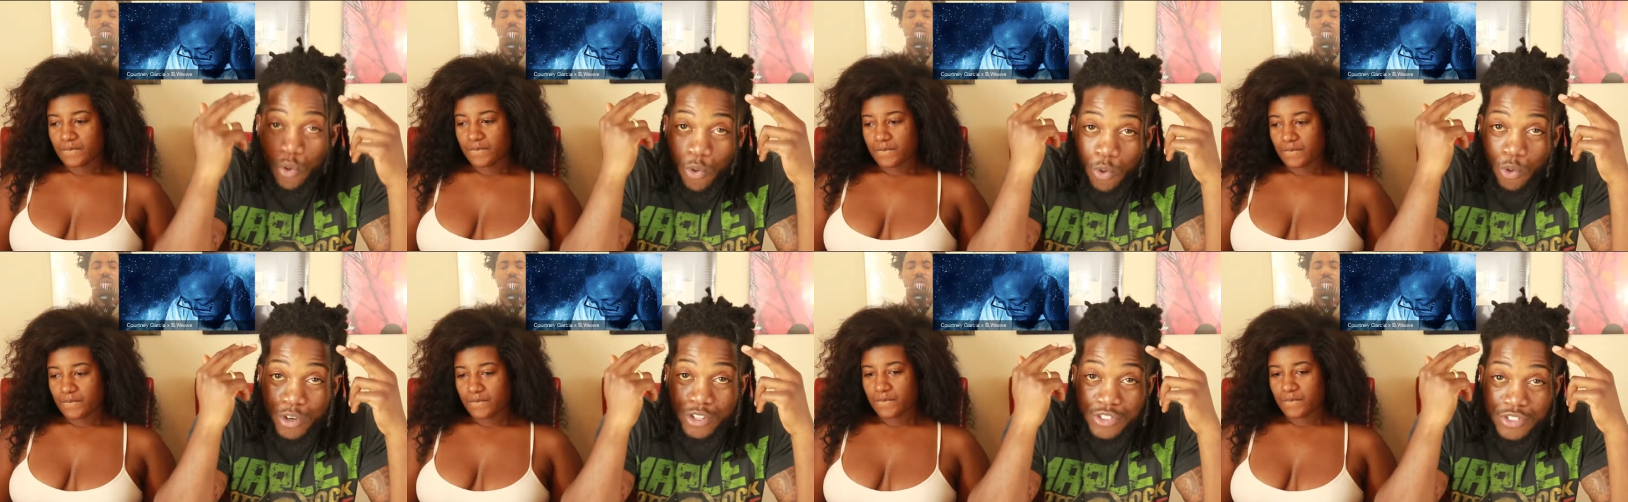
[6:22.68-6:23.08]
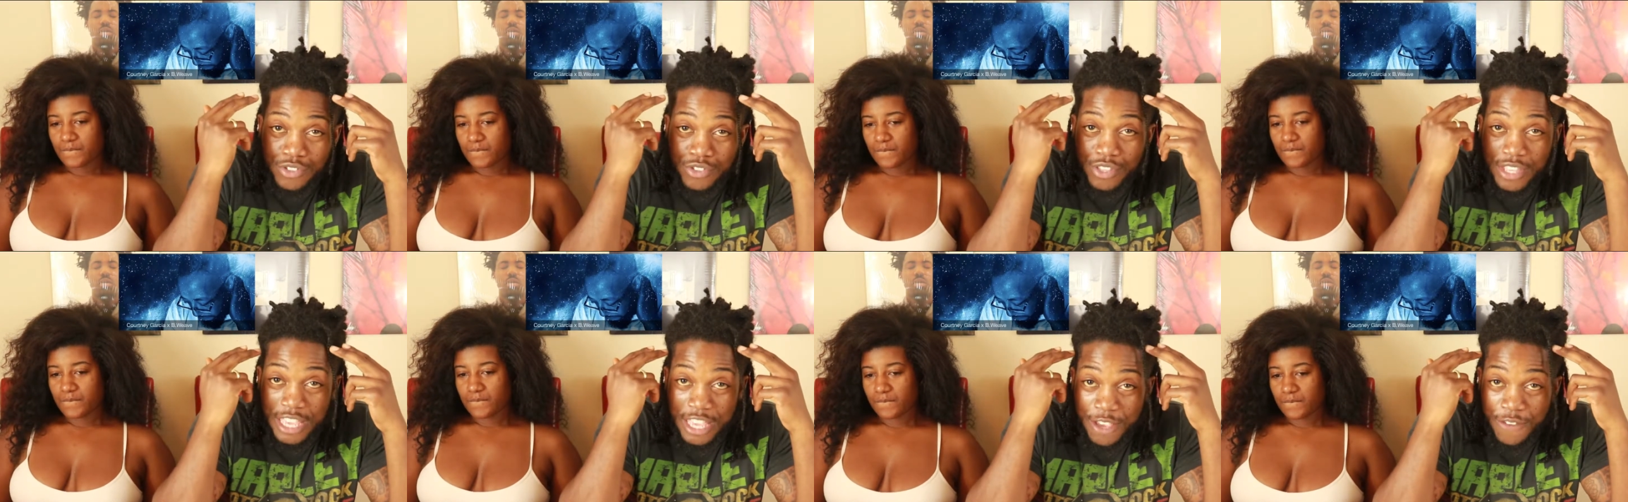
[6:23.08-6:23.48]
Speaker 1: Or
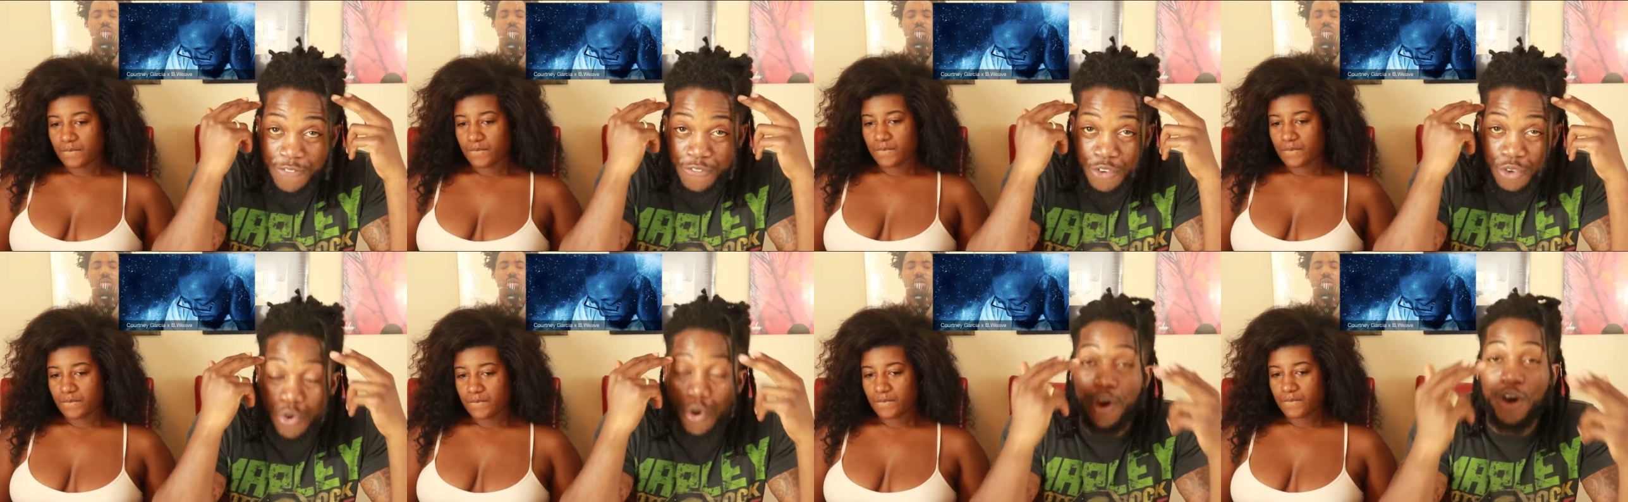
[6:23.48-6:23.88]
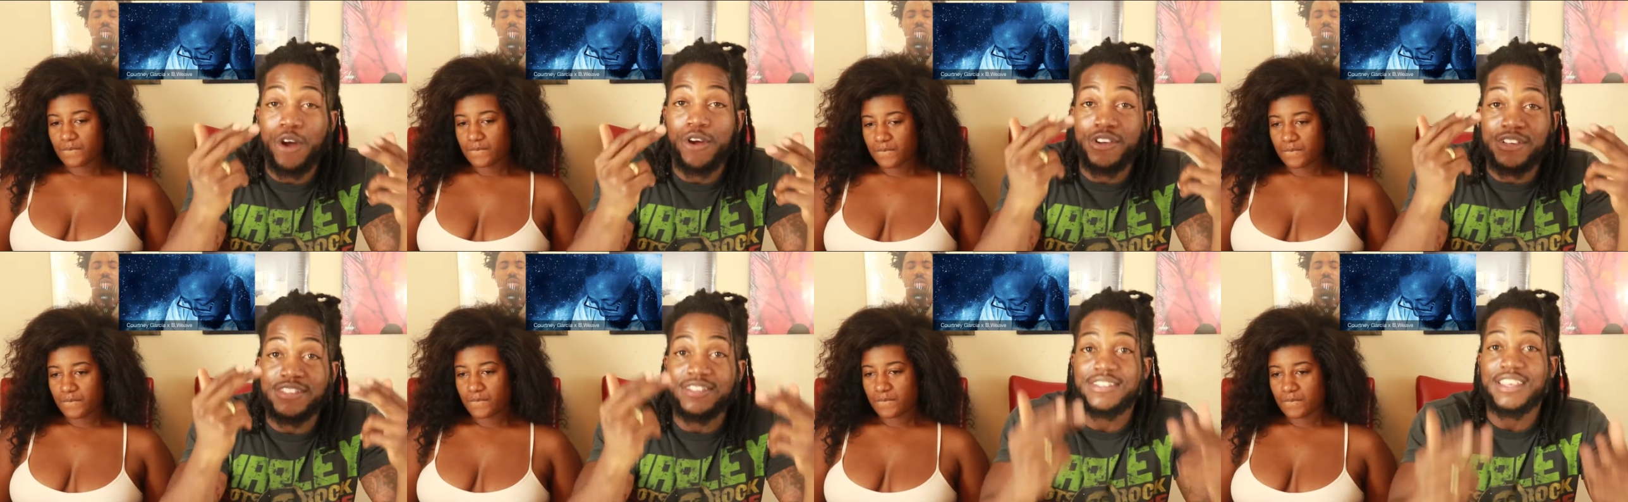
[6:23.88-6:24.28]
if you
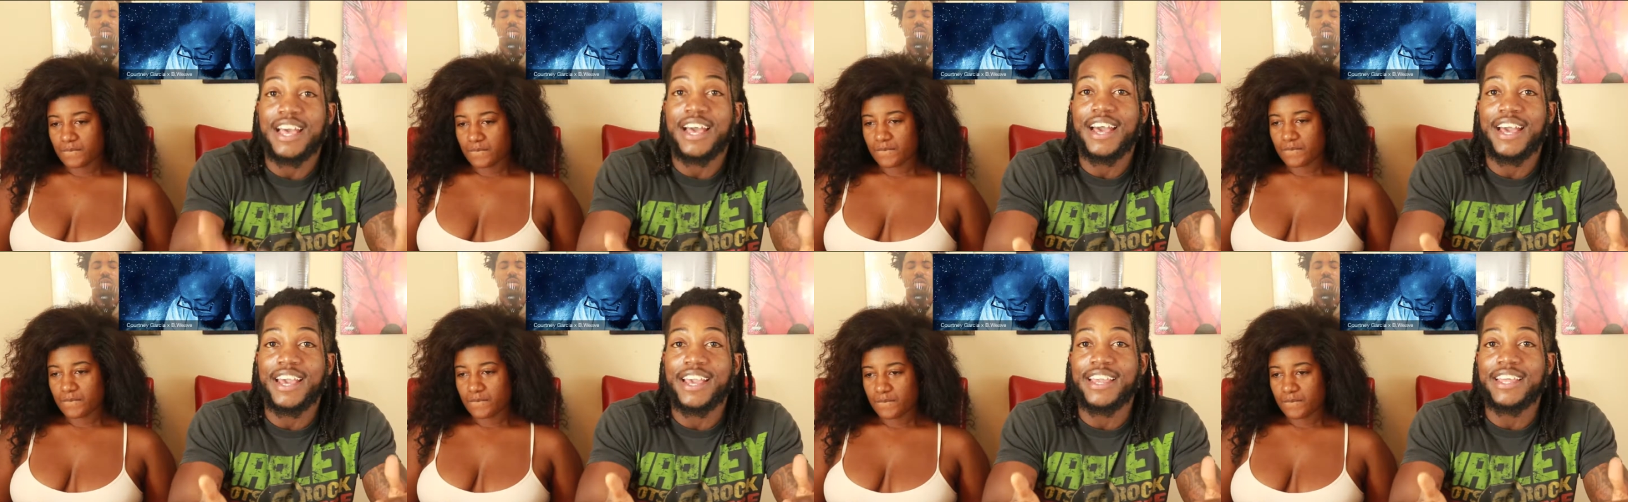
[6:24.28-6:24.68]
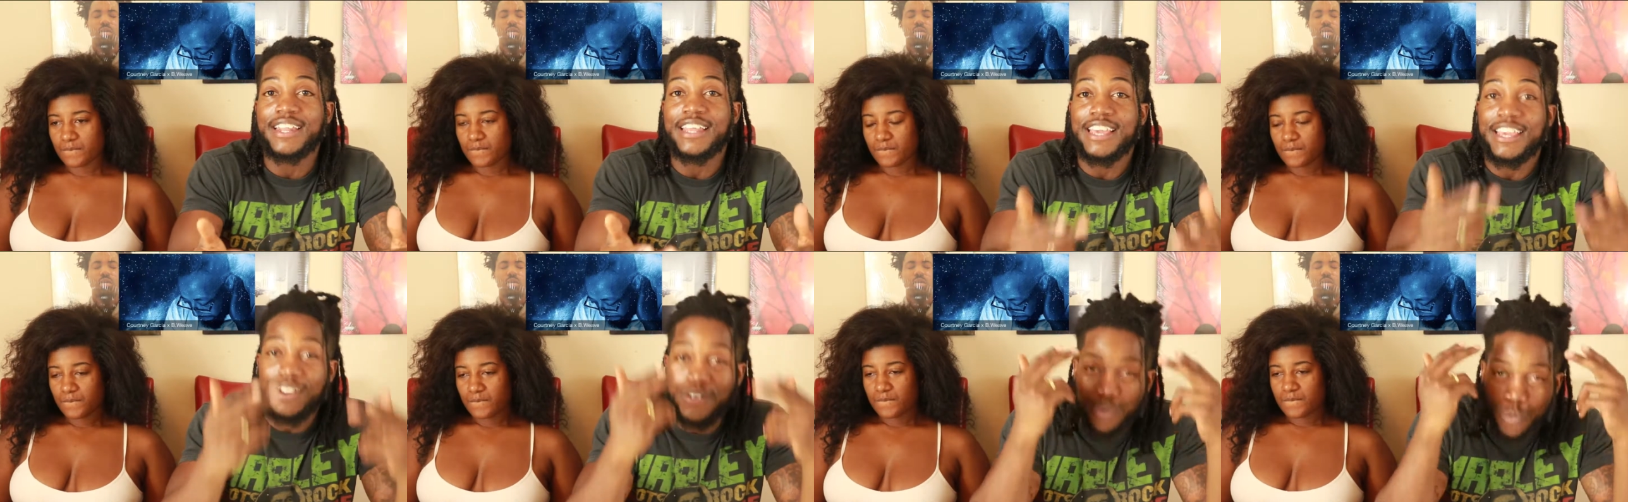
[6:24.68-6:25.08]
are a
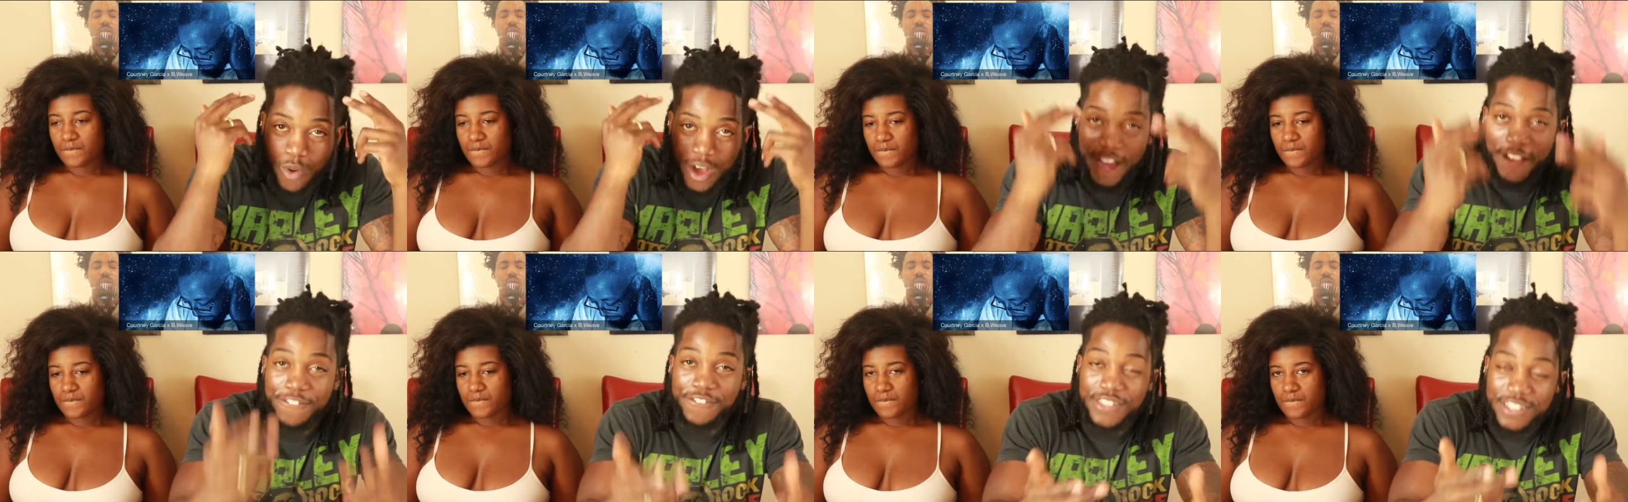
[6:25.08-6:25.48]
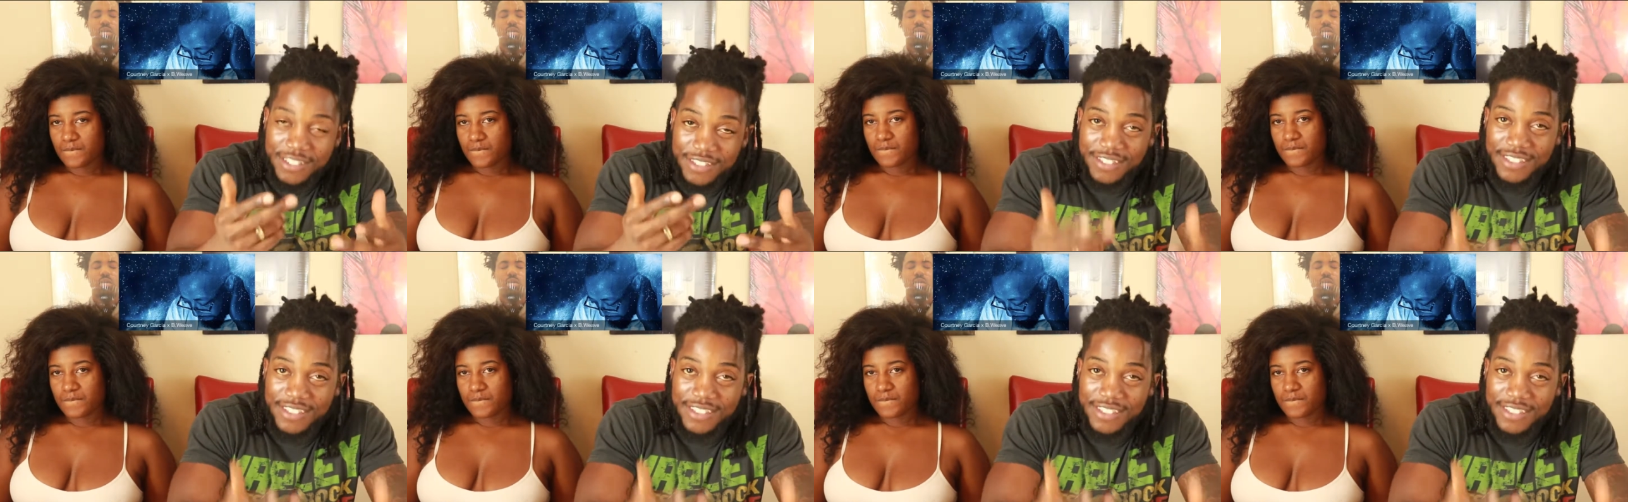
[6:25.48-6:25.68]
side, and wife the